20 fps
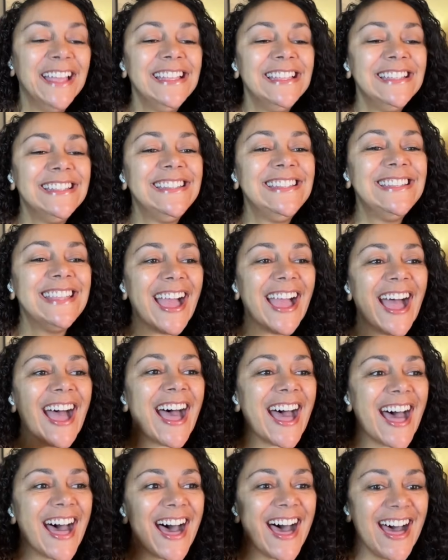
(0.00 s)

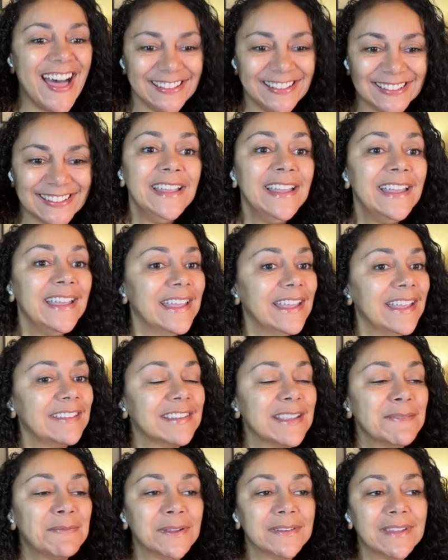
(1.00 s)
Yes! If
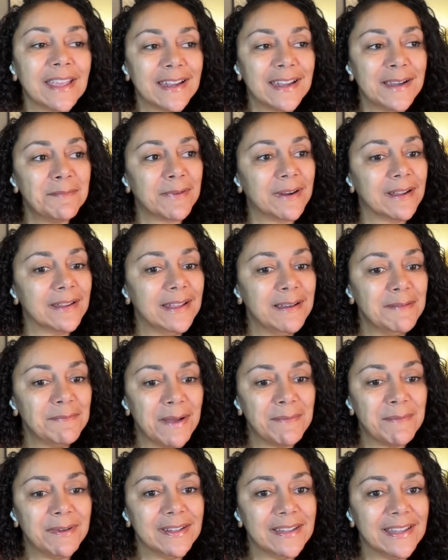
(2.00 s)
she put that umbrella up,
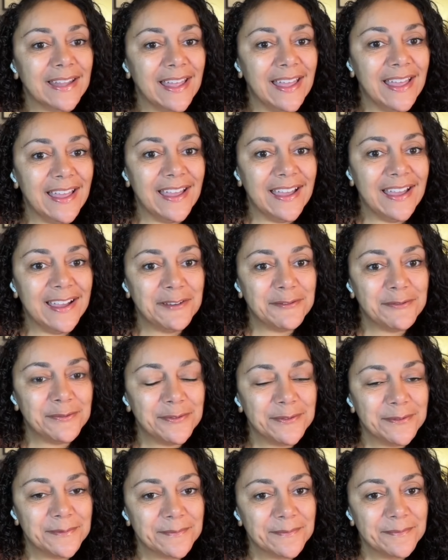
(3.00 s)
I'm gonna laugh.
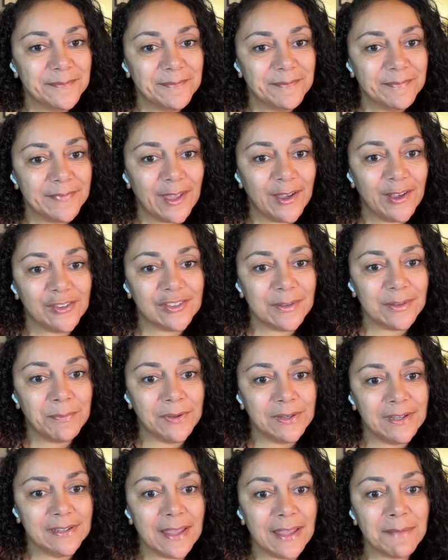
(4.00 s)
Oh, she
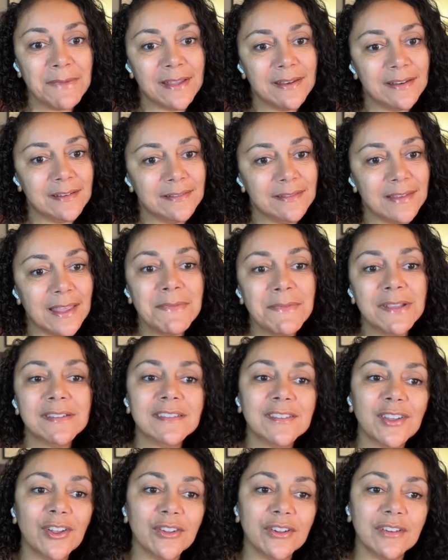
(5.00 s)
put it. They made it. They must
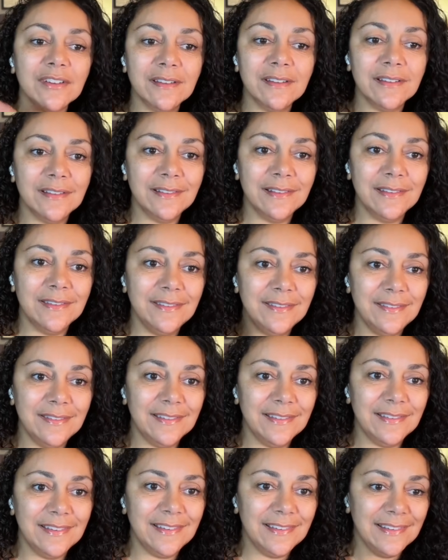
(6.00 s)
have told her.
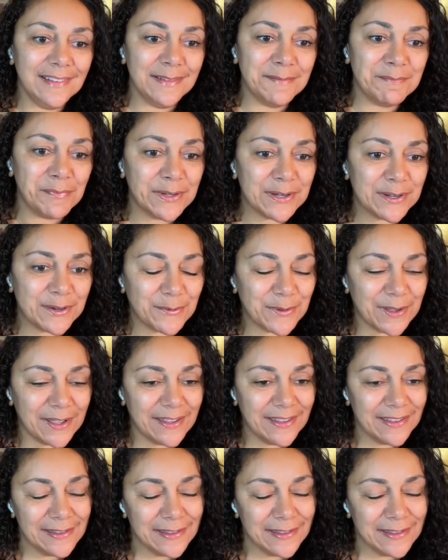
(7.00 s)
Put it away.